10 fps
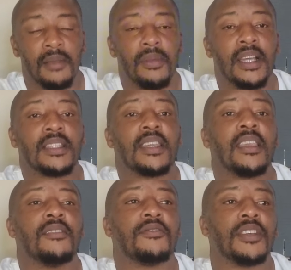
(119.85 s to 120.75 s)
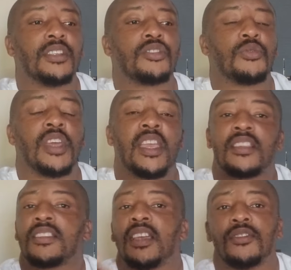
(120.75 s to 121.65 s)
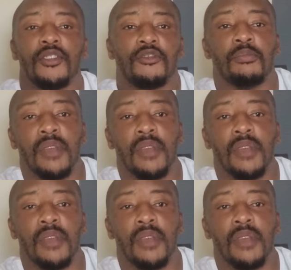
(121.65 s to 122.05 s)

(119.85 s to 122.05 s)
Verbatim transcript: but even to the extent of